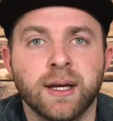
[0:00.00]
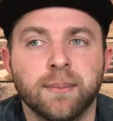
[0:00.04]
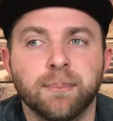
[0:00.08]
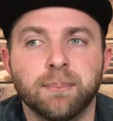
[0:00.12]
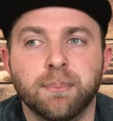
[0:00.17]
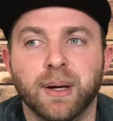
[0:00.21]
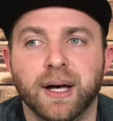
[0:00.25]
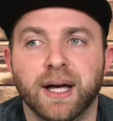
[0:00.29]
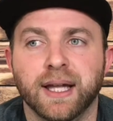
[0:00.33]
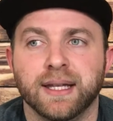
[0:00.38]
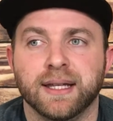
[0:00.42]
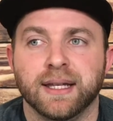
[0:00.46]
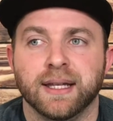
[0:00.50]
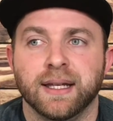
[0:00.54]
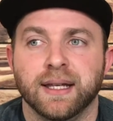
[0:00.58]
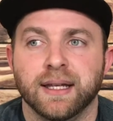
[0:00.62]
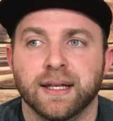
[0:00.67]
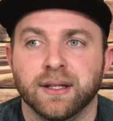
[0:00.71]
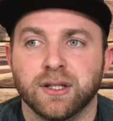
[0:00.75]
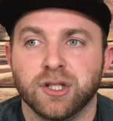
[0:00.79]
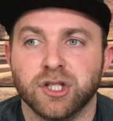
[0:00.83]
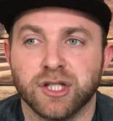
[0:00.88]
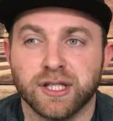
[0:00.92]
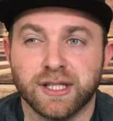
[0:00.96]
But
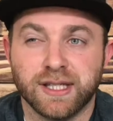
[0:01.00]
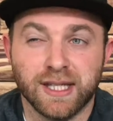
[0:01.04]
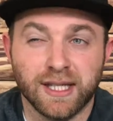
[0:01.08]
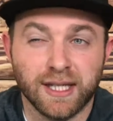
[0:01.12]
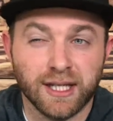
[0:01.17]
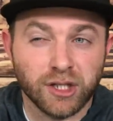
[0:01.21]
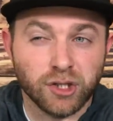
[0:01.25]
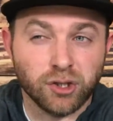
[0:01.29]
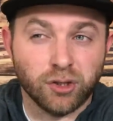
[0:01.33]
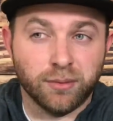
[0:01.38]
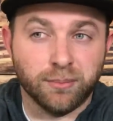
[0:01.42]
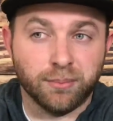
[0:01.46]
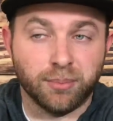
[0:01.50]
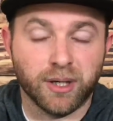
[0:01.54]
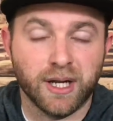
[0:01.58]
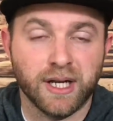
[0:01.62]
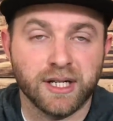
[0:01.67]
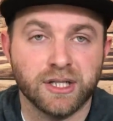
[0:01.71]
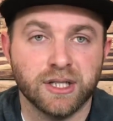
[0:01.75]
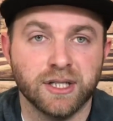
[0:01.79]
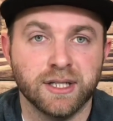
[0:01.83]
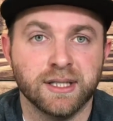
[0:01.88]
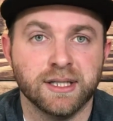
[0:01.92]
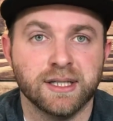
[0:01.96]
just the initial
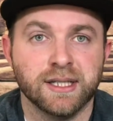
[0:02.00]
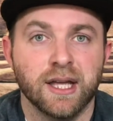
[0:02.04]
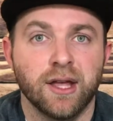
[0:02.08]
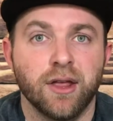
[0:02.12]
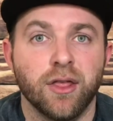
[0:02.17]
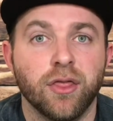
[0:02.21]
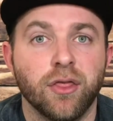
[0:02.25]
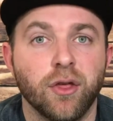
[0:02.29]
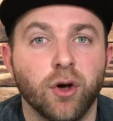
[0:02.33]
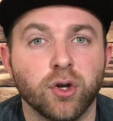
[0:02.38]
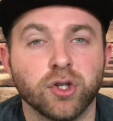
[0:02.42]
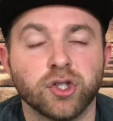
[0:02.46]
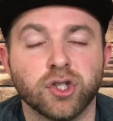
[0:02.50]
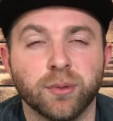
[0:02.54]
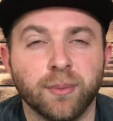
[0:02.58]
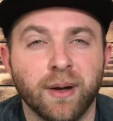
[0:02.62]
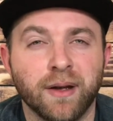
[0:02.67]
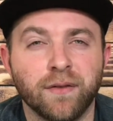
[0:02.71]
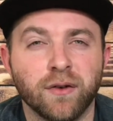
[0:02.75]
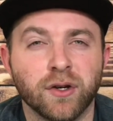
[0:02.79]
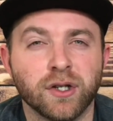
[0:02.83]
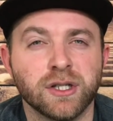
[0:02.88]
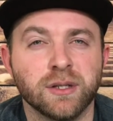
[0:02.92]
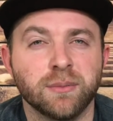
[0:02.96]
impressions, those are
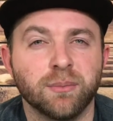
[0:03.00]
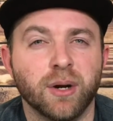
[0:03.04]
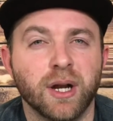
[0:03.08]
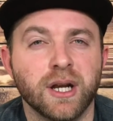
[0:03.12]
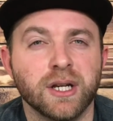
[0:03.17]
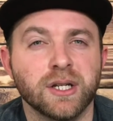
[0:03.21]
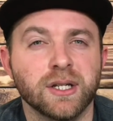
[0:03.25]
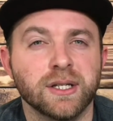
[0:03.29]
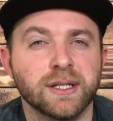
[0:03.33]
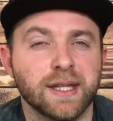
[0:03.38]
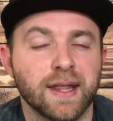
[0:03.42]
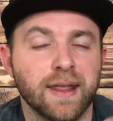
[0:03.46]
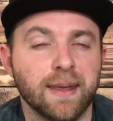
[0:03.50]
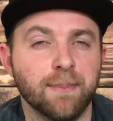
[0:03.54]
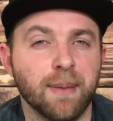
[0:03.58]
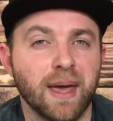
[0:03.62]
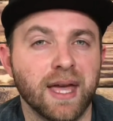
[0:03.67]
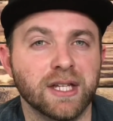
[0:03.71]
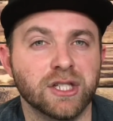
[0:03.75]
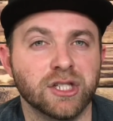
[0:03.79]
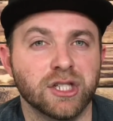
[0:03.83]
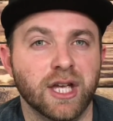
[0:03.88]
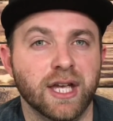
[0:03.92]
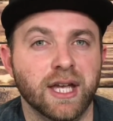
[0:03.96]
my first impressions, and they
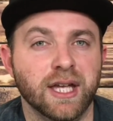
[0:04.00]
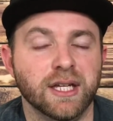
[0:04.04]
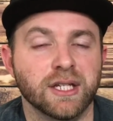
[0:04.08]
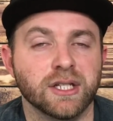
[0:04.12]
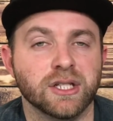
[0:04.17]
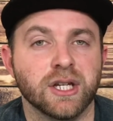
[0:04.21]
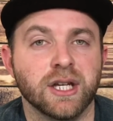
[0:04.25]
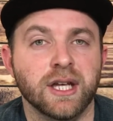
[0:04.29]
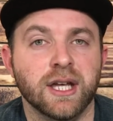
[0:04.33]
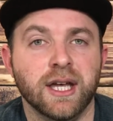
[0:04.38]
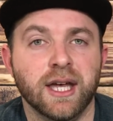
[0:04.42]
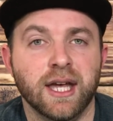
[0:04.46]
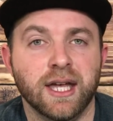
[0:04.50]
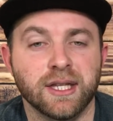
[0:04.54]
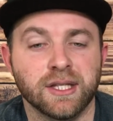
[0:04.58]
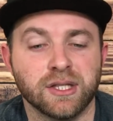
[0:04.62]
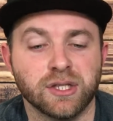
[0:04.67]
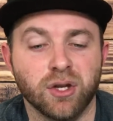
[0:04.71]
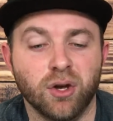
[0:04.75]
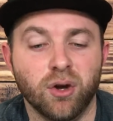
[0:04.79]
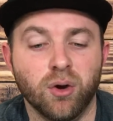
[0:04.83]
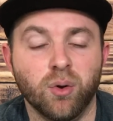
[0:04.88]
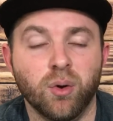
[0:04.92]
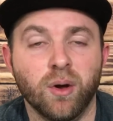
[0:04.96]
may change. And
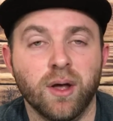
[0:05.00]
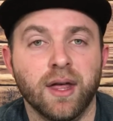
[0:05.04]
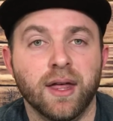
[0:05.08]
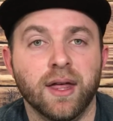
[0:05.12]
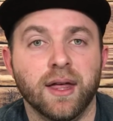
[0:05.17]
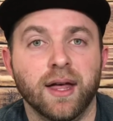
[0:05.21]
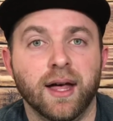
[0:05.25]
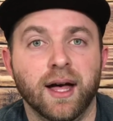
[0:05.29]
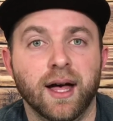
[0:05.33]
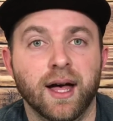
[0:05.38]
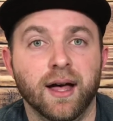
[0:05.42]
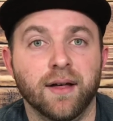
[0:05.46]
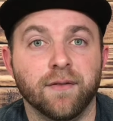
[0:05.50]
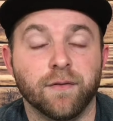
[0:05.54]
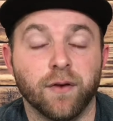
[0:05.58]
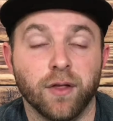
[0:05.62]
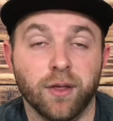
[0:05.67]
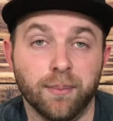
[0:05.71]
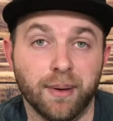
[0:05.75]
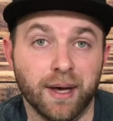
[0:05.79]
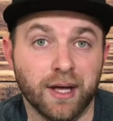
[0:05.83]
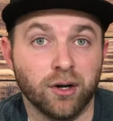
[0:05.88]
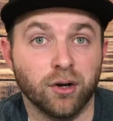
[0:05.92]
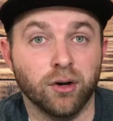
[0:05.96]
so for
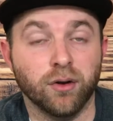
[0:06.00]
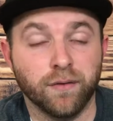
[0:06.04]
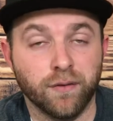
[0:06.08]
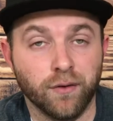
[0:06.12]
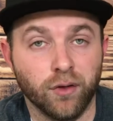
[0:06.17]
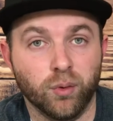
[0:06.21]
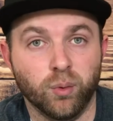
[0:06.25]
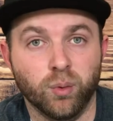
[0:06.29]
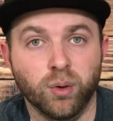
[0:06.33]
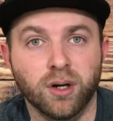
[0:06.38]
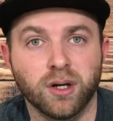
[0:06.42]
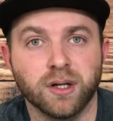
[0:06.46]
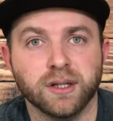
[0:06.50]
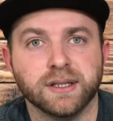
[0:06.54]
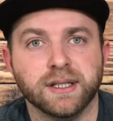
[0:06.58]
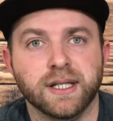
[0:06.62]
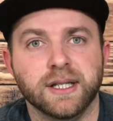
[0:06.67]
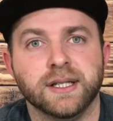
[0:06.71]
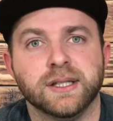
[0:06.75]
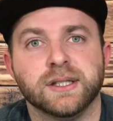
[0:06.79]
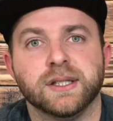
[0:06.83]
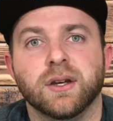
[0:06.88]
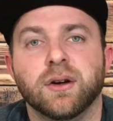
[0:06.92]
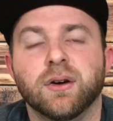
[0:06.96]
the better or for the worse.
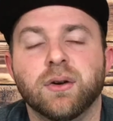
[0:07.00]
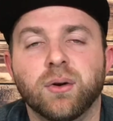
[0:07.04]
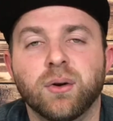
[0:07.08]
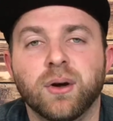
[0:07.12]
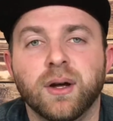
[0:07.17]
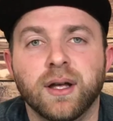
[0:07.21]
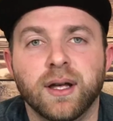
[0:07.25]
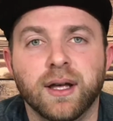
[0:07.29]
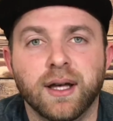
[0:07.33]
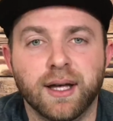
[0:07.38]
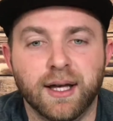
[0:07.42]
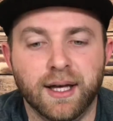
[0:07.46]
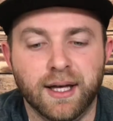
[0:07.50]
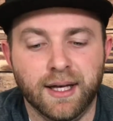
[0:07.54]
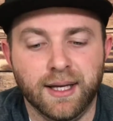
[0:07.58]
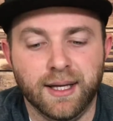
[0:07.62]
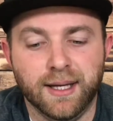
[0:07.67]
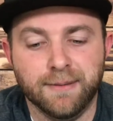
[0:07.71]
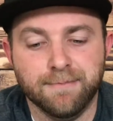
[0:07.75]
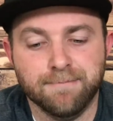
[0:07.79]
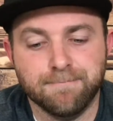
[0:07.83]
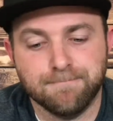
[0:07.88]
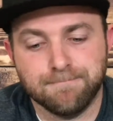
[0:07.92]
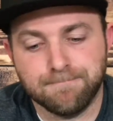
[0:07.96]
And so
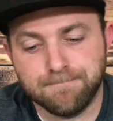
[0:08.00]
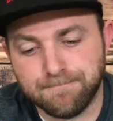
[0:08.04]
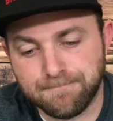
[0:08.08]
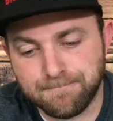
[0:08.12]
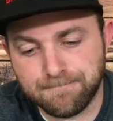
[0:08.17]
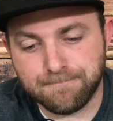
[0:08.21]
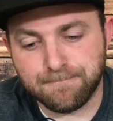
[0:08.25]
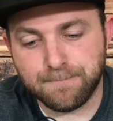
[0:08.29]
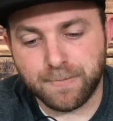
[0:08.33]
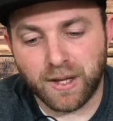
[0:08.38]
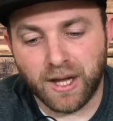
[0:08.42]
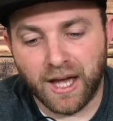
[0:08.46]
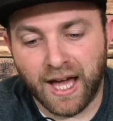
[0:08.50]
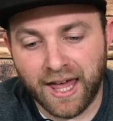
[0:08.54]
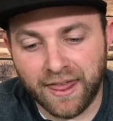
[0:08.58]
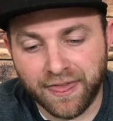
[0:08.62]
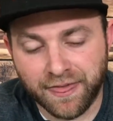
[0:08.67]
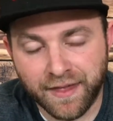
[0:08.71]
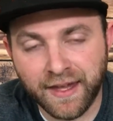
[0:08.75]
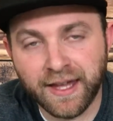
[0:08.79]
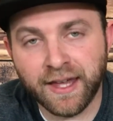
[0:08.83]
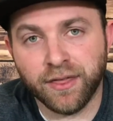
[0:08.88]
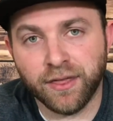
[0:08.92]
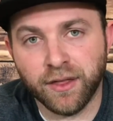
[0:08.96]
I
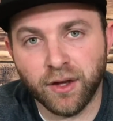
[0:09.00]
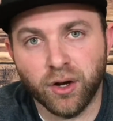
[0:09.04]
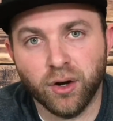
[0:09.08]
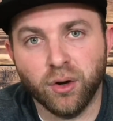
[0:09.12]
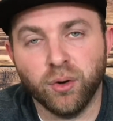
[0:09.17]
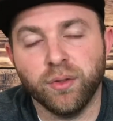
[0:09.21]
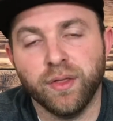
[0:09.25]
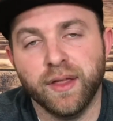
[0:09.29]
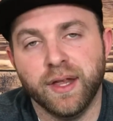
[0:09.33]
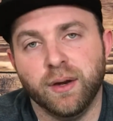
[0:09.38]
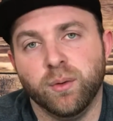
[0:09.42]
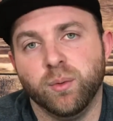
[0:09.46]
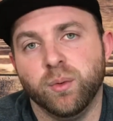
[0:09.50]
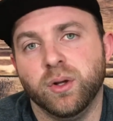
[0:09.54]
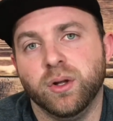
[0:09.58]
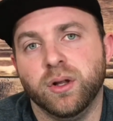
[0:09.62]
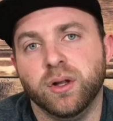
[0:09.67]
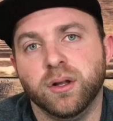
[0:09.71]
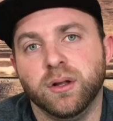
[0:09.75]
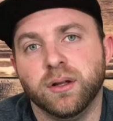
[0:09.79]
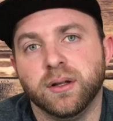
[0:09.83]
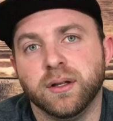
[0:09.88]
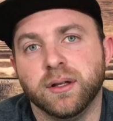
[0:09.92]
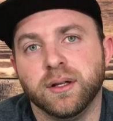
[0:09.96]
think though that it
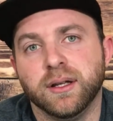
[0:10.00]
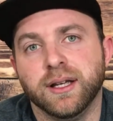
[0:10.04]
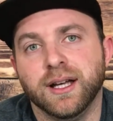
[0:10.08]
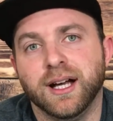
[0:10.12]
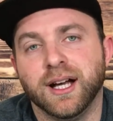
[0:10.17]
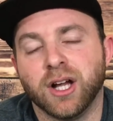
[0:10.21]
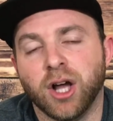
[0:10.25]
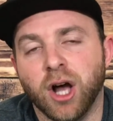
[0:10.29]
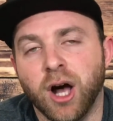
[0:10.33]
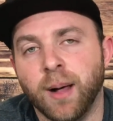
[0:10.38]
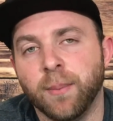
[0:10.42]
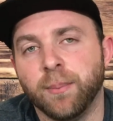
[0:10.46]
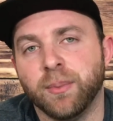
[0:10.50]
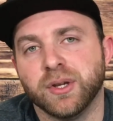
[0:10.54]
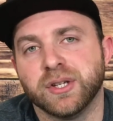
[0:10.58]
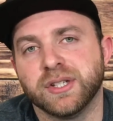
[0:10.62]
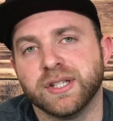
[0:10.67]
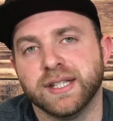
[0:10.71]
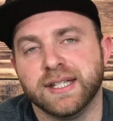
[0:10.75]
will accomplish